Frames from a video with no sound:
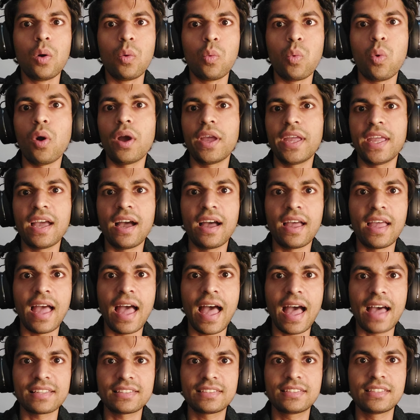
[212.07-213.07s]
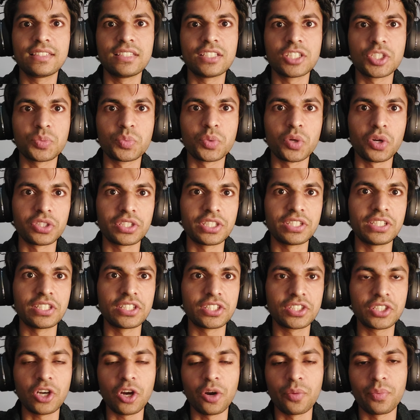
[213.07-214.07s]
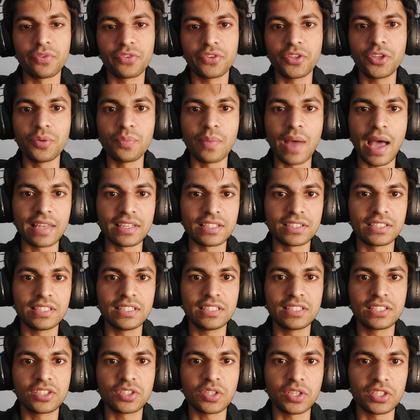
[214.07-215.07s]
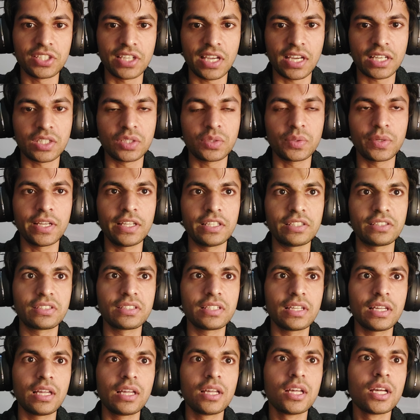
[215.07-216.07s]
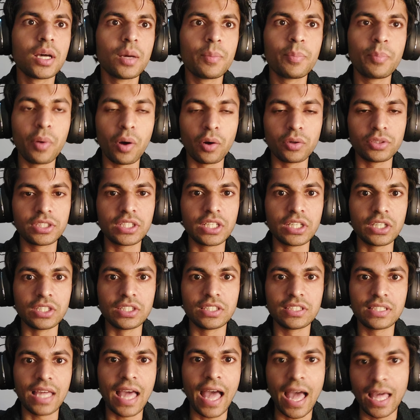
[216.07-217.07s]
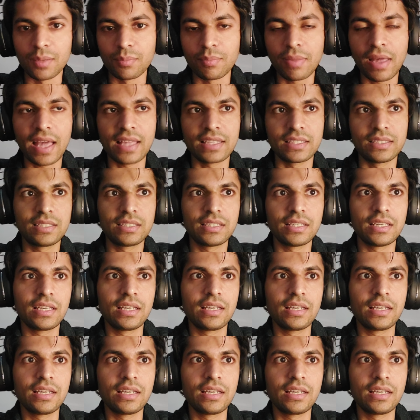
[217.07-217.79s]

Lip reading: What AI has done is broaden the scope of humanity's trajectories, both good and bad.